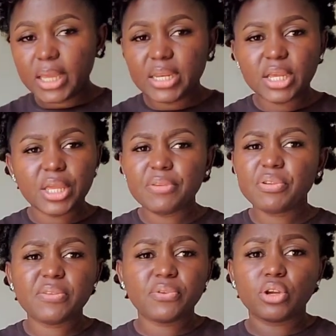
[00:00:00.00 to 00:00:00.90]
And
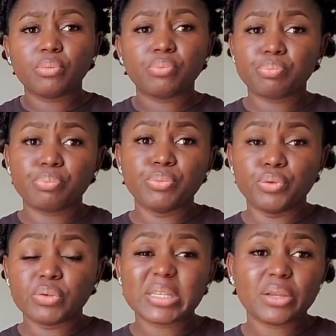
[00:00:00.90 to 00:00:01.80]
even if you don't
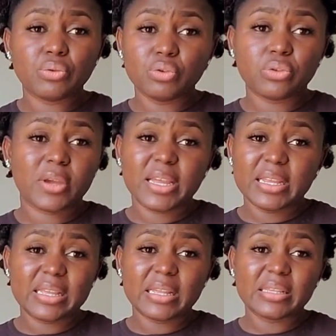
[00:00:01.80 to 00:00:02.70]
use that, you use your
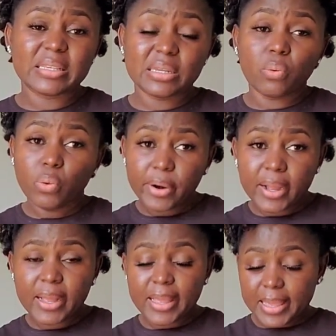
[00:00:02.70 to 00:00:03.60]
hand, it's gonna
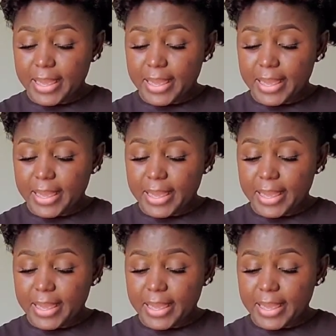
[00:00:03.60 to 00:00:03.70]
work.